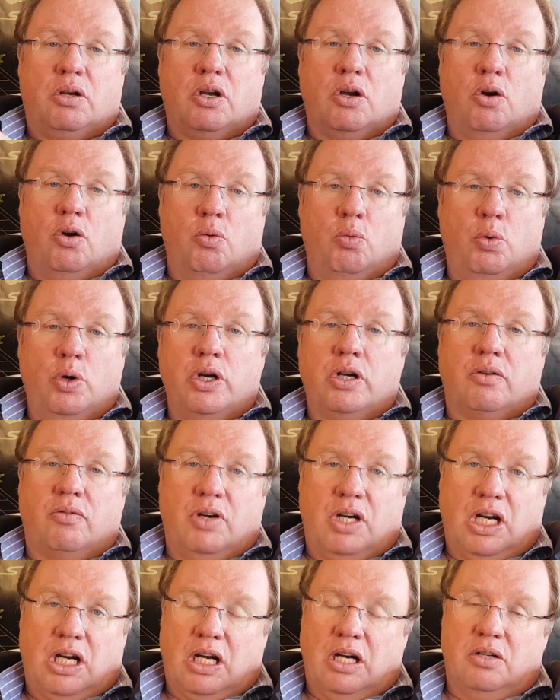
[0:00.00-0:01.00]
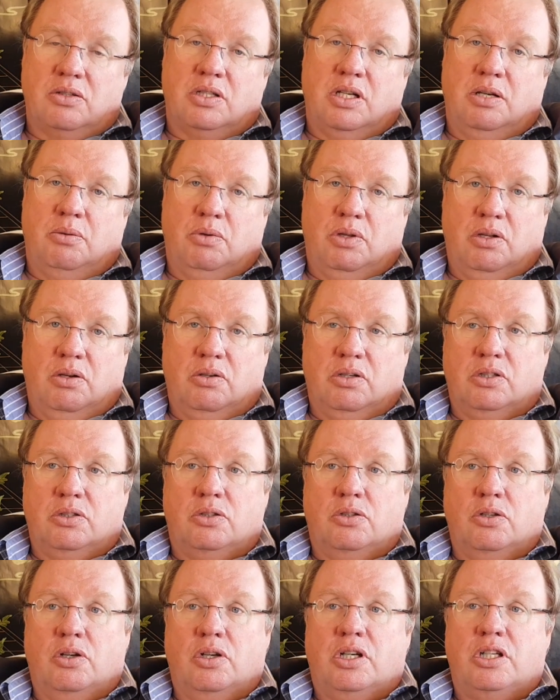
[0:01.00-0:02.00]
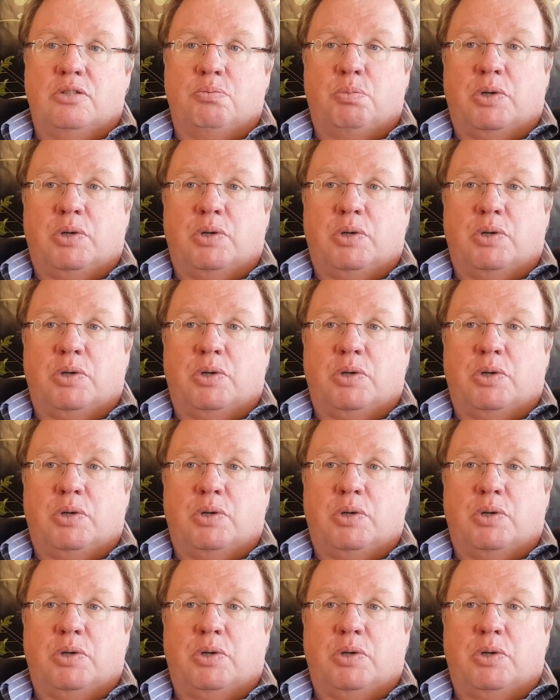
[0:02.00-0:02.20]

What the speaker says: work very closely with the attorneys,